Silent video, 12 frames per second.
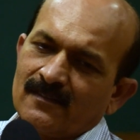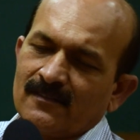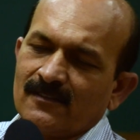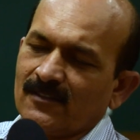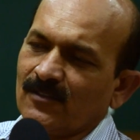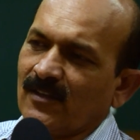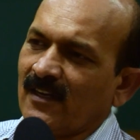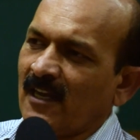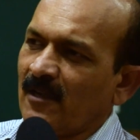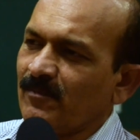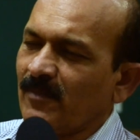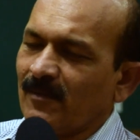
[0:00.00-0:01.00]
no, you can
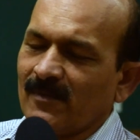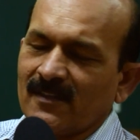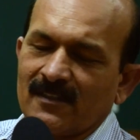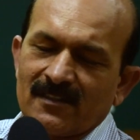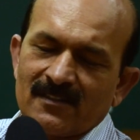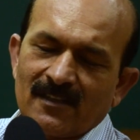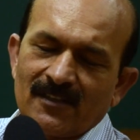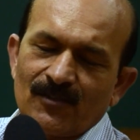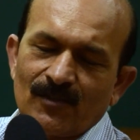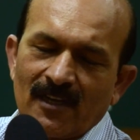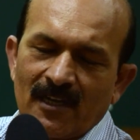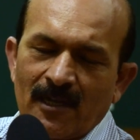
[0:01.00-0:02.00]
have publication,
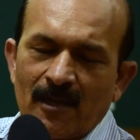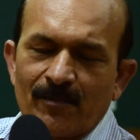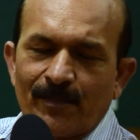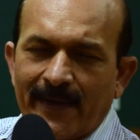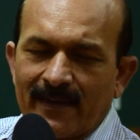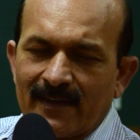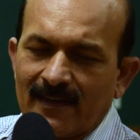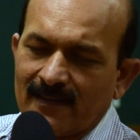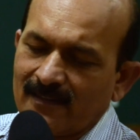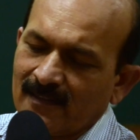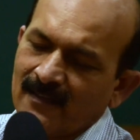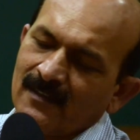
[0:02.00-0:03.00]
you can have
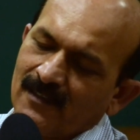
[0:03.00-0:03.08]
patent